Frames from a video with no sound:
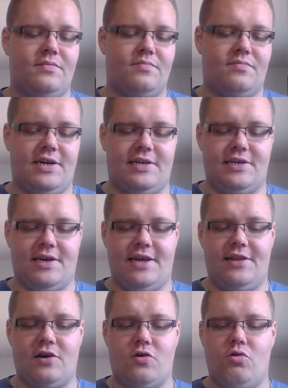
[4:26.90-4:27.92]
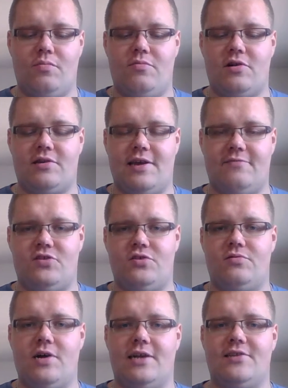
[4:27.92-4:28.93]
But in the core book, they have 2
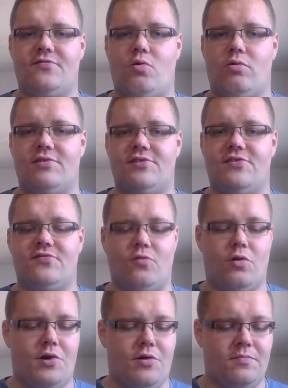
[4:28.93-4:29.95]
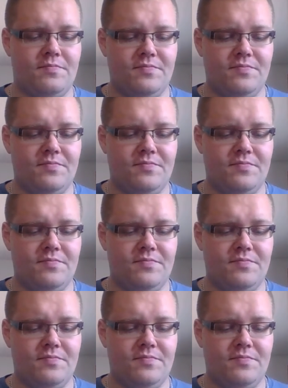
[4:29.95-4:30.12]
kinds of horses for you,